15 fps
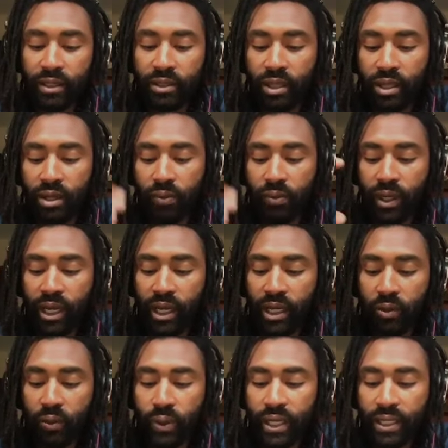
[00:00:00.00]
So when I
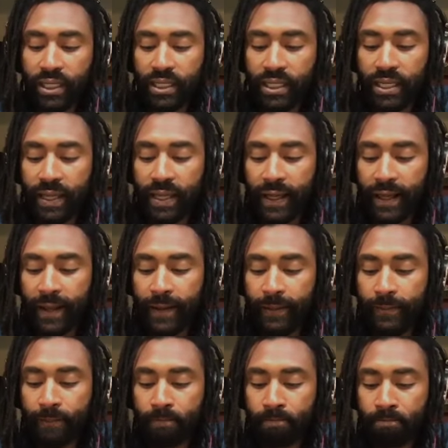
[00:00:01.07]
quit
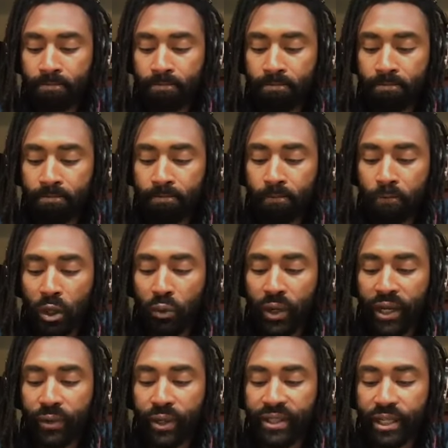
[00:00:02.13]
that